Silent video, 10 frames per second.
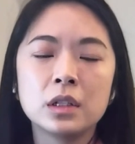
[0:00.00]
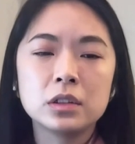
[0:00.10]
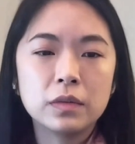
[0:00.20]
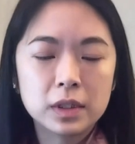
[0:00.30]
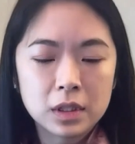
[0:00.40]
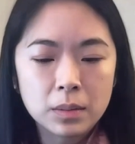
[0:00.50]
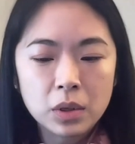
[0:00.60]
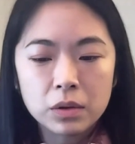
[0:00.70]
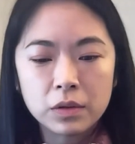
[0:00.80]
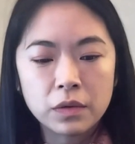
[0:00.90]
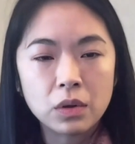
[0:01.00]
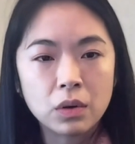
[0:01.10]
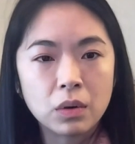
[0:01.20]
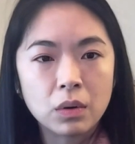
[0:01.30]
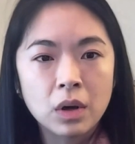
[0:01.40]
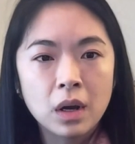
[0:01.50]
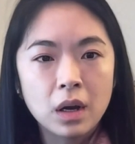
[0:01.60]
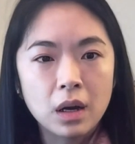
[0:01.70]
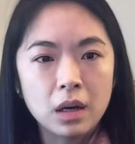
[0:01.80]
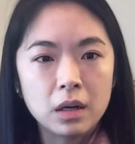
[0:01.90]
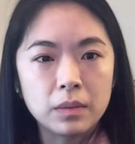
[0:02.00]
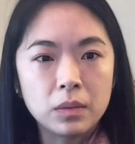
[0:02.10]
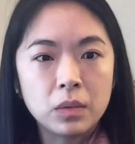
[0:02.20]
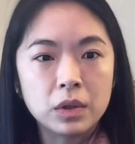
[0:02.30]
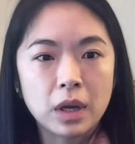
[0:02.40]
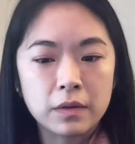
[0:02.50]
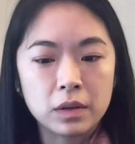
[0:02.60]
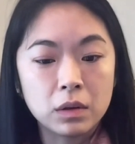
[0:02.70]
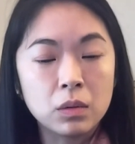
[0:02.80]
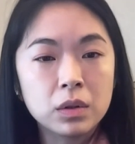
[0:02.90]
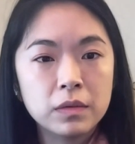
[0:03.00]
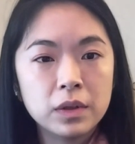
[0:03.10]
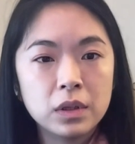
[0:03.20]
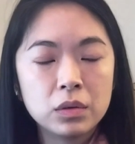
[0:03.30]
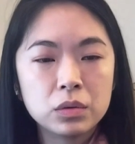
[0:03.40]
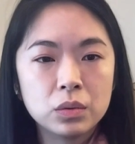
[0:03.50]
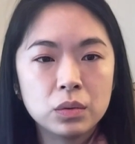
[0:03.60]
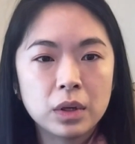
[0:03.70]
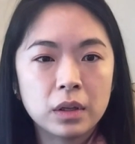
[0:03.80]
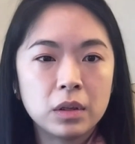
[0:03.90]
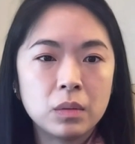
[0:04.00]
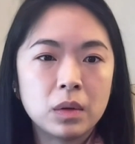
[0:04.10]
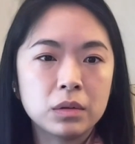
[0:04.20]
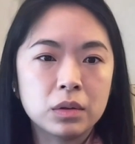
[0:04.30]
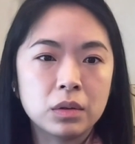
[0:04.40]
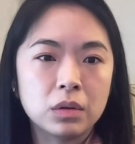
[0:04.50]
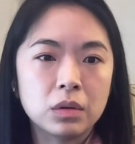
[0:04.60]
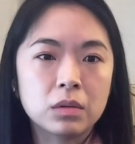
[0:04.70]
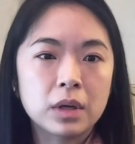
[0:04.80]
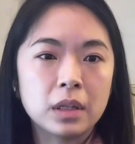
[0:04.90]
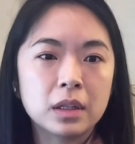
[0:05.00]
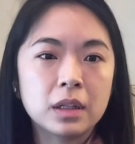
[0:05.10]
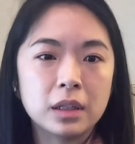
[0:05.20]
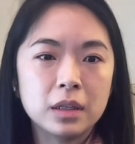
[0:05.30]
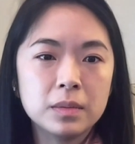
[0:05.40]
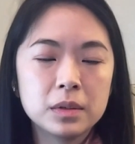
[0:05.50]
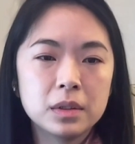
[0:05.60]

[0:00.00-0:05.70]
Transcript: So for example, if you want to have a longer video tool and then you want to create the clips,